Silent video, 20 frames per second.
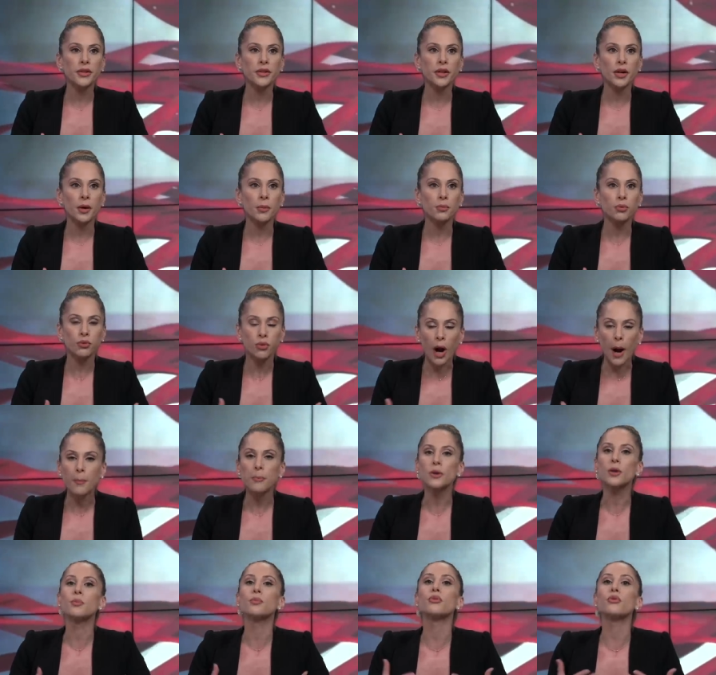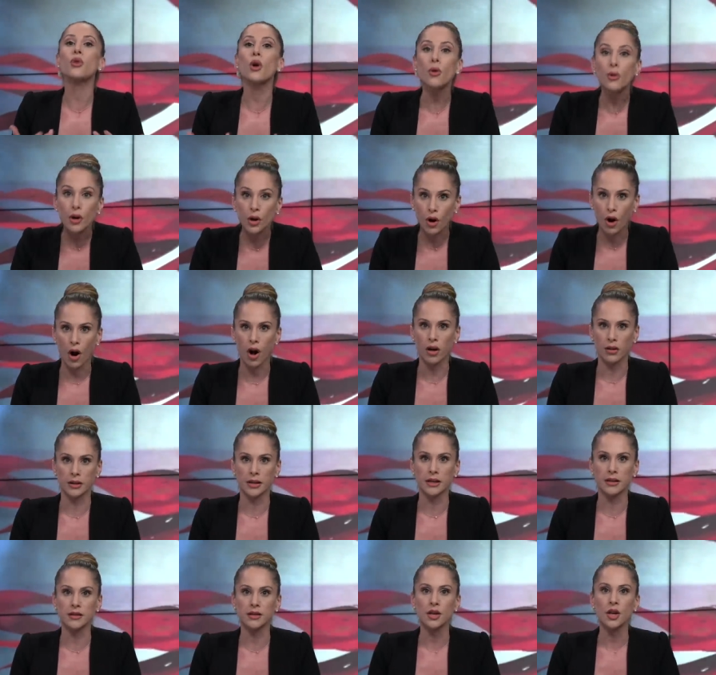what the proper protocol
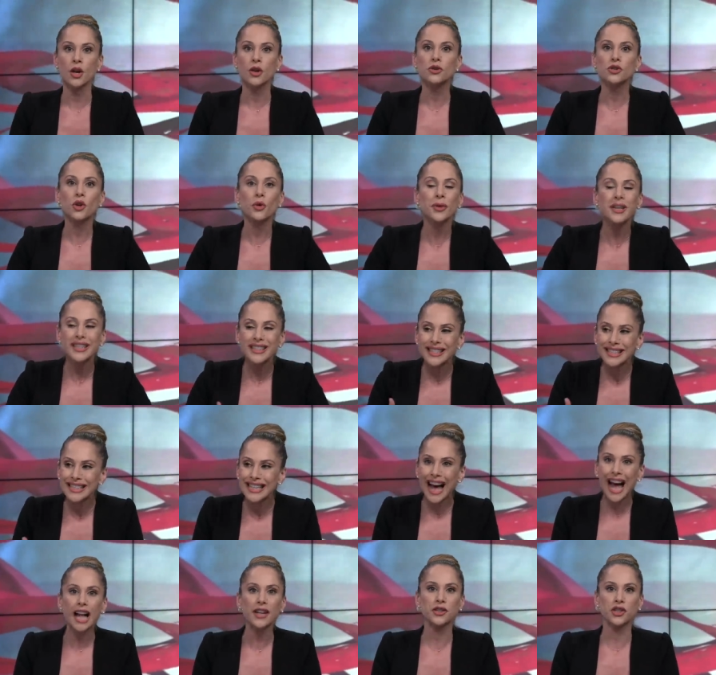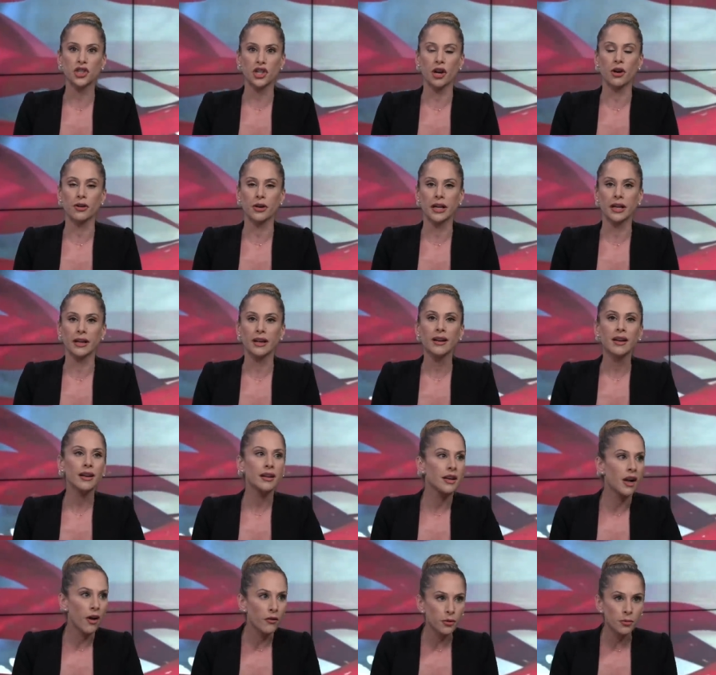is so he's not sharing
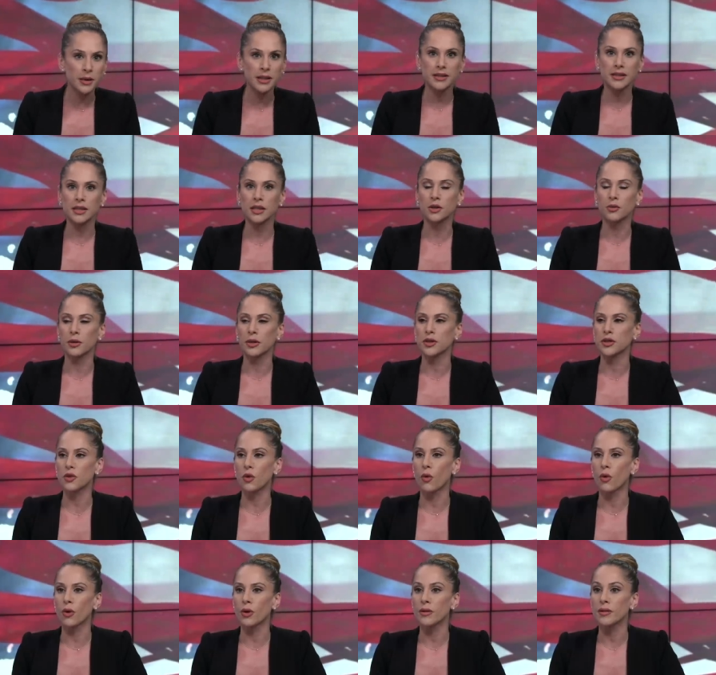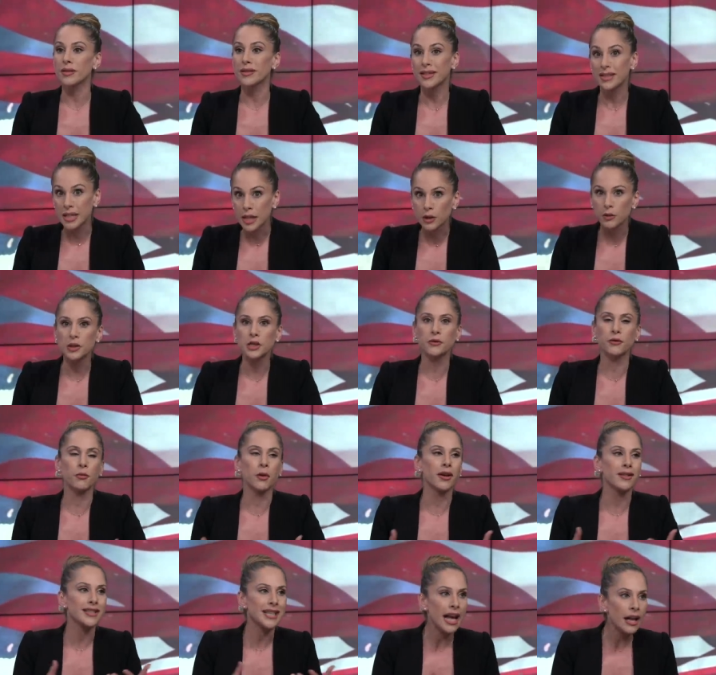government secrets or secrets from
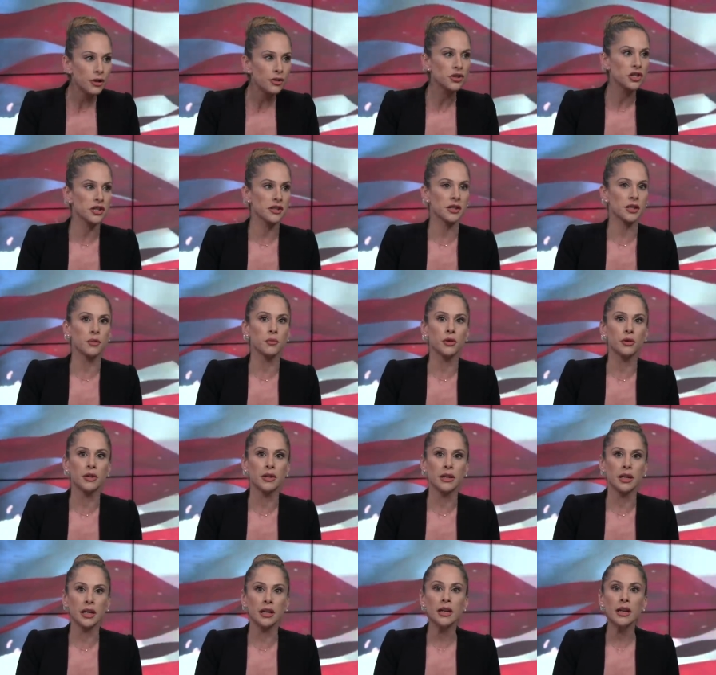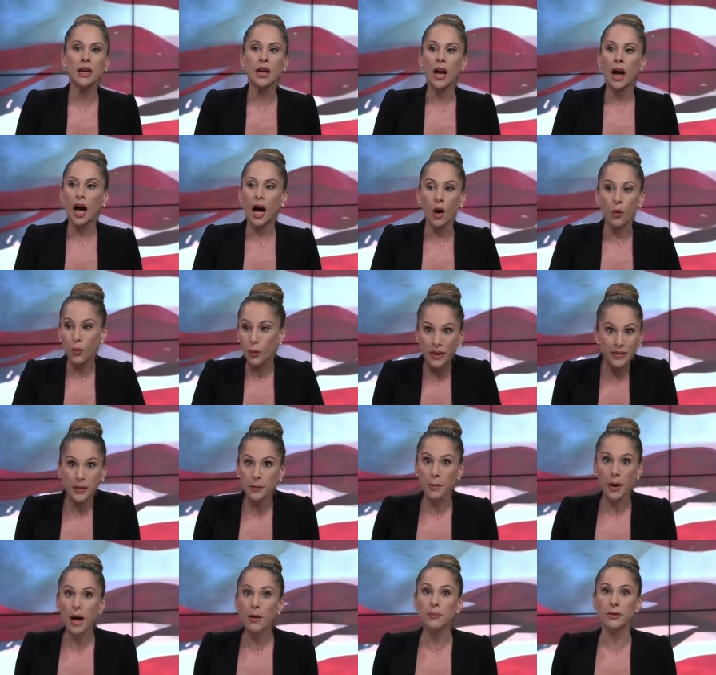our intelligence community uh, with
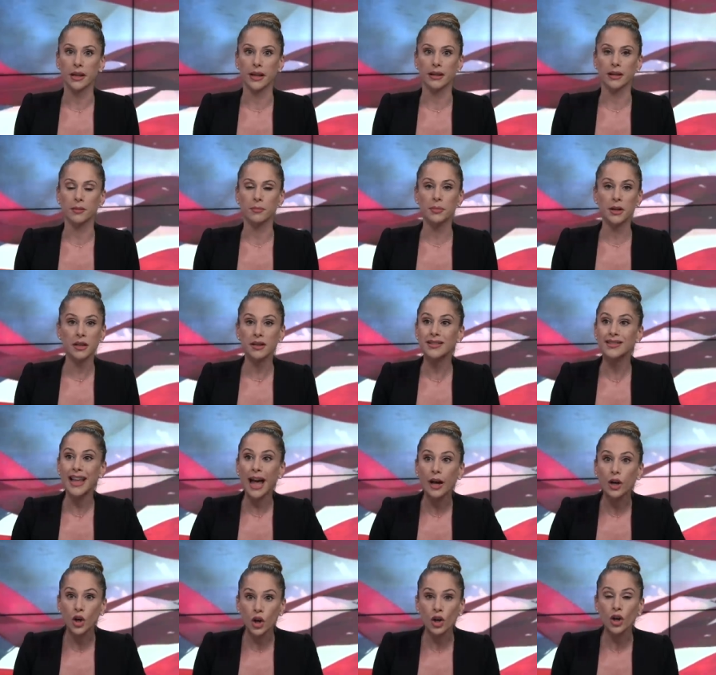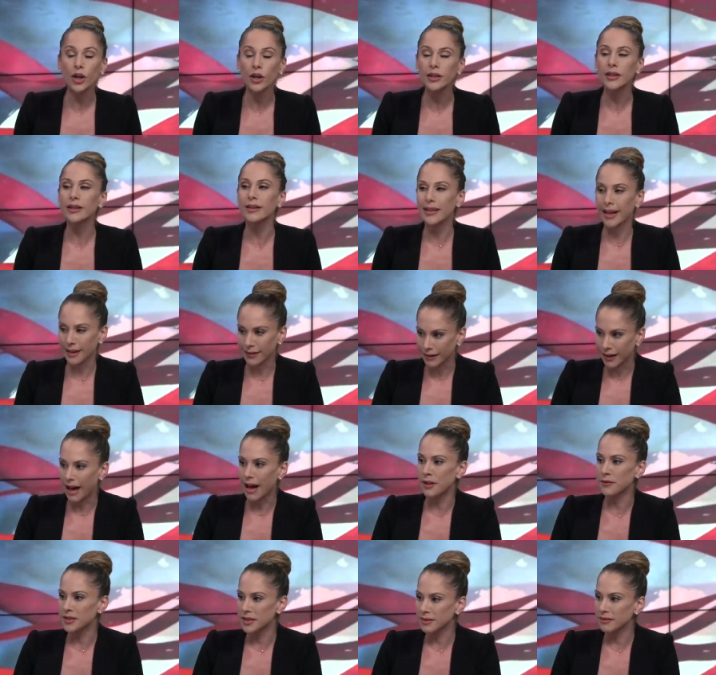the public because yeah. that could get
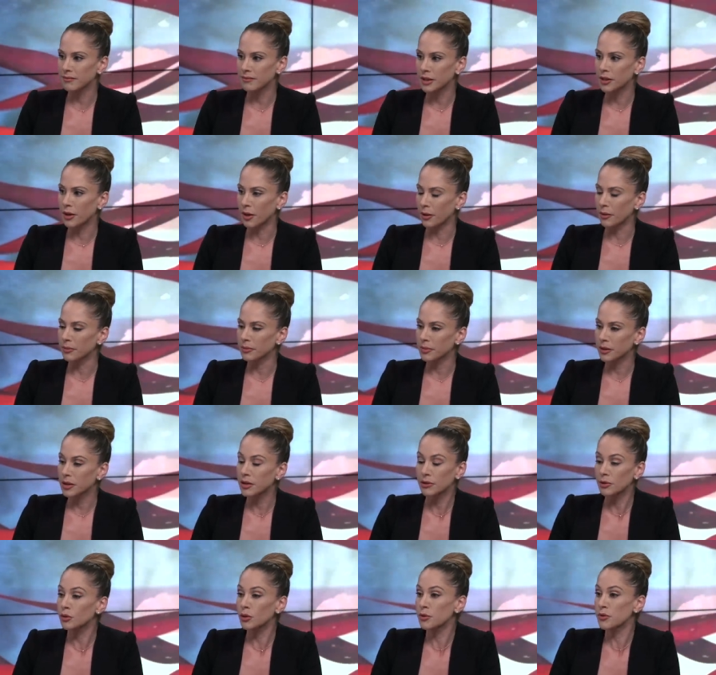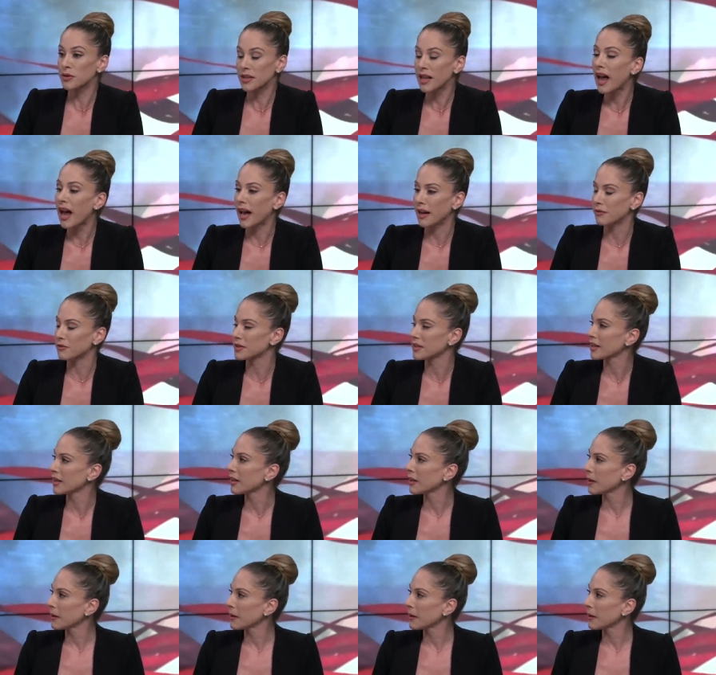lives, you know, could lose lives.